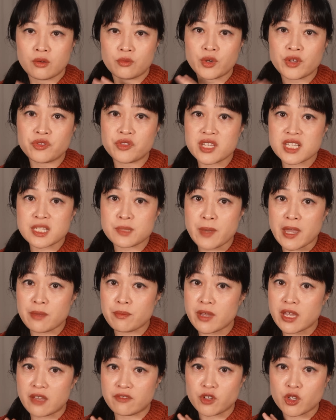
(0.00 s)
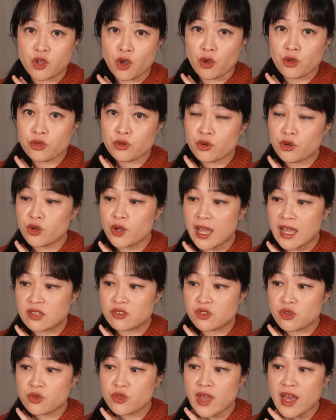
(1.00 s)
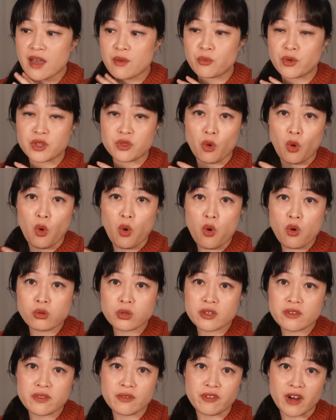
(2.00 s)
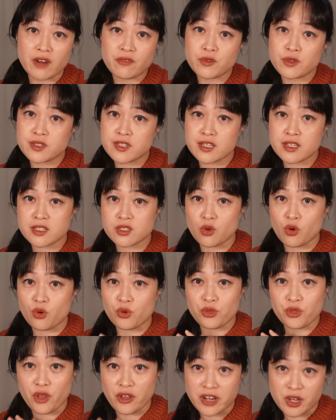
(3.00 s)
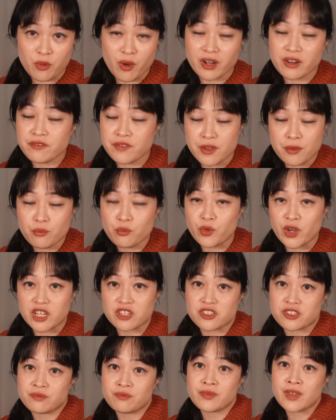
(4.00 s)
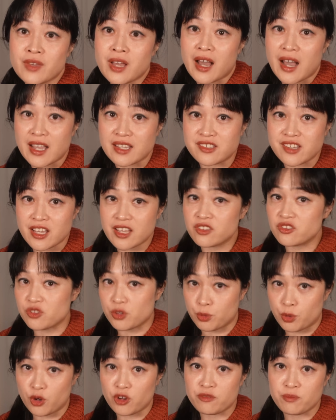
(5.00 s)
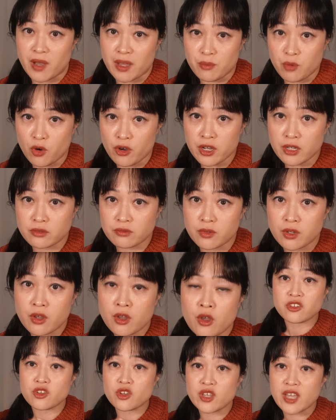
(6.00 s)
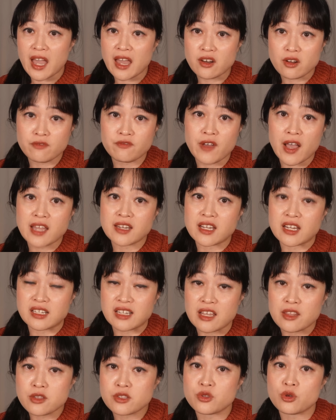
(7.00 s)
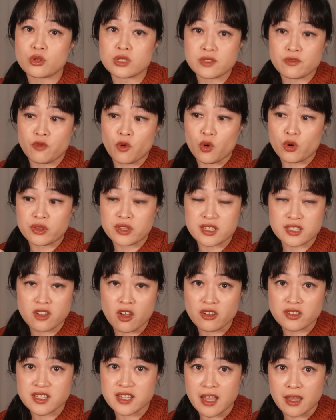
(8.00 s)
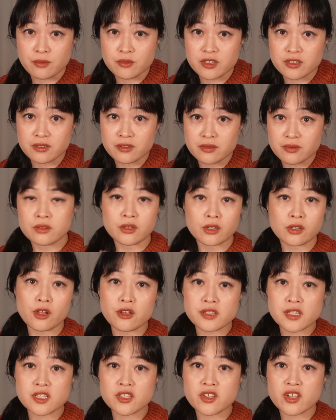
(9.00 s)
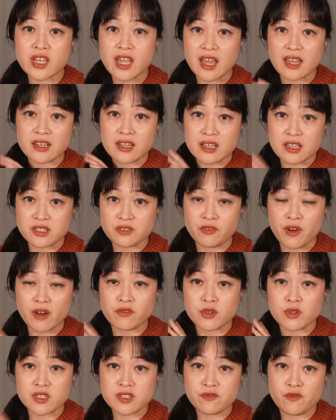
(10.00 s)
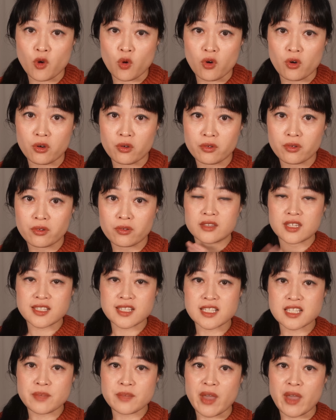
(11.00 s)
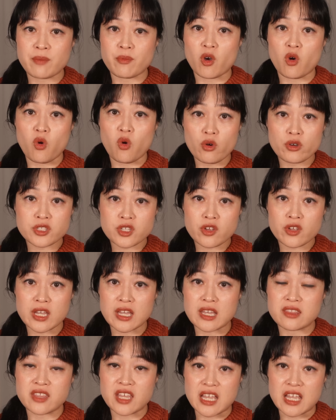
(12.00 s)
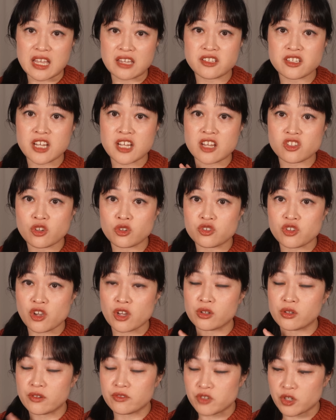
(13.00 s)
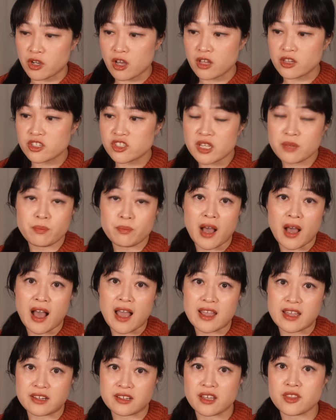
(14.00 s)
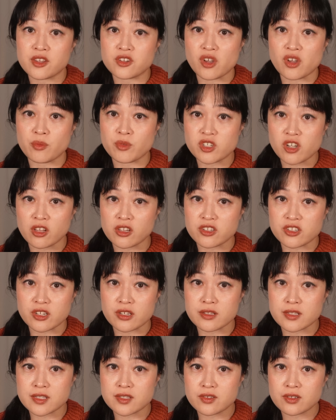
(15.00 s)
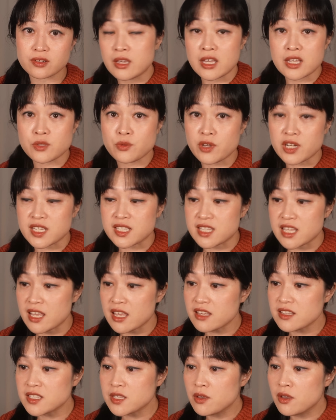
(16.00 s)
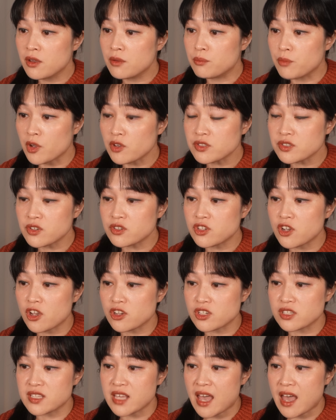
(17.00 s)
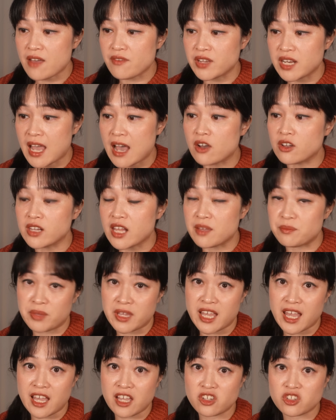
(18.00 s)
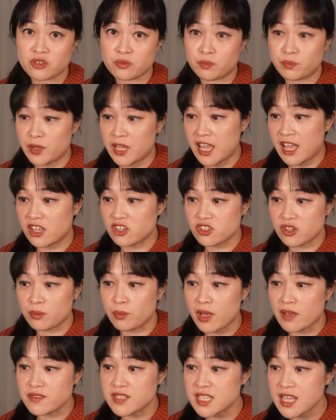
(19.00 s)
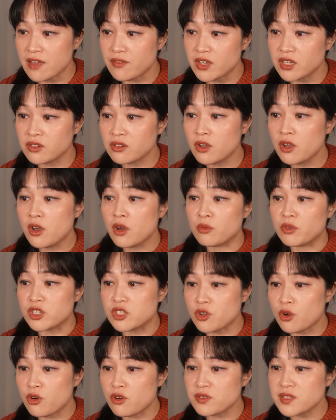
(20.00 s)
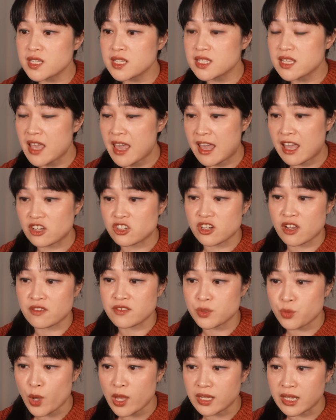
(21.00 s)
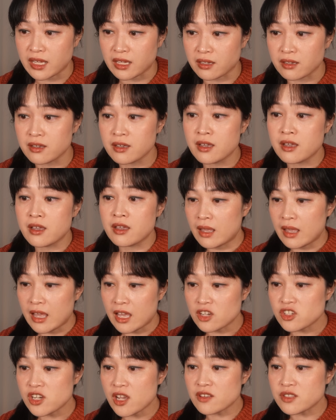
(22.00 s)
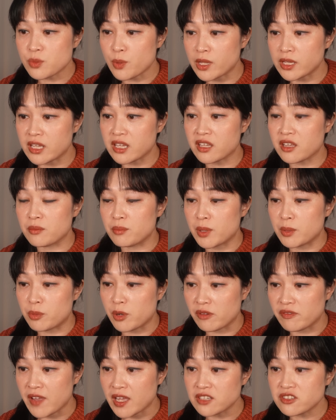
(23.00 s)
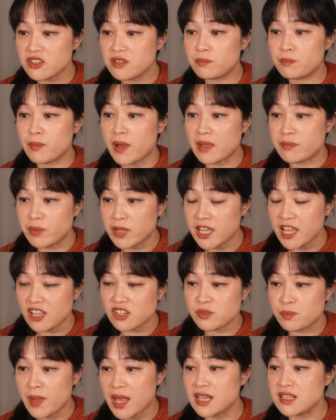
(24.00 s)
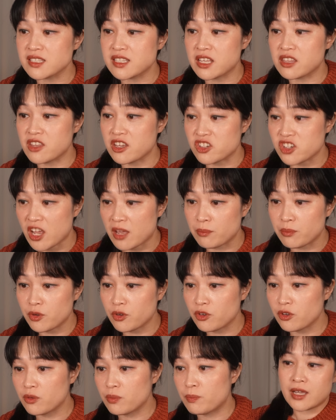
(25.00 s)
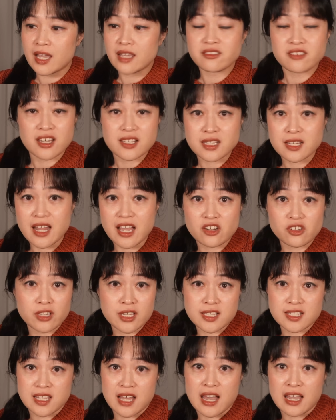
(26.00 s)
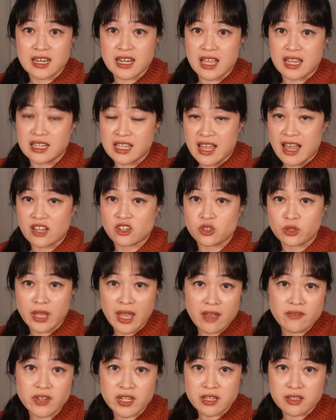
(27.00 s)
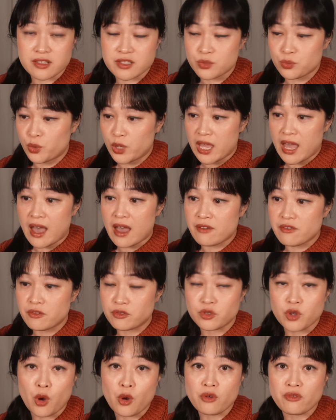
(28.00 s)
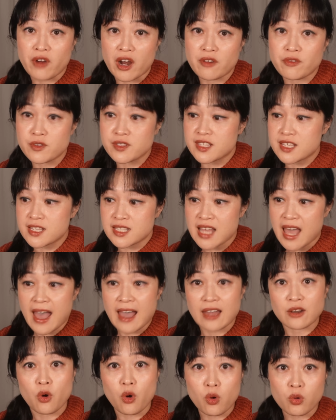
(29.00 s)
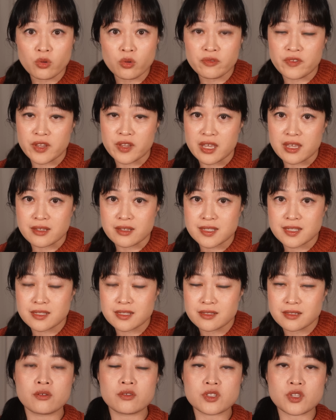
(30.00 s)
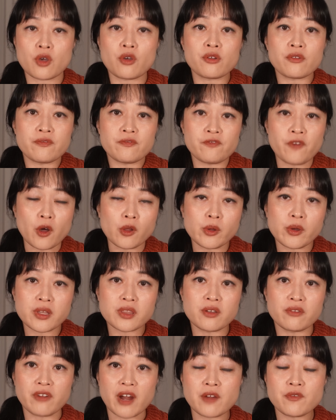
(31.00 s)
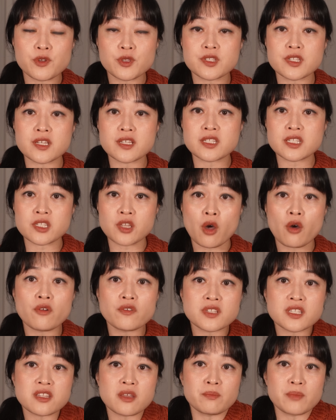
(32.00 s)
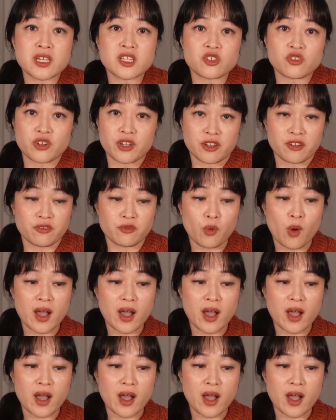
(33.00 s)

With this paper, if you go through and do that with all of the references, all thirty-one of them, which I did to prove my point, you cannot find another source for this concept. The closest you get is reference four. This is a paper also in the International Journal of Trichology by another dermatologist. Here's what it says. Most detergents have an alkaline pH, pH above seven, which causes hair shaft swelling. Hair shaft swelling can be prevented by pH balancing the shampoo. It doesn't actually cite any actual evidence. We have no references at all for this. So following the references solves the mystery of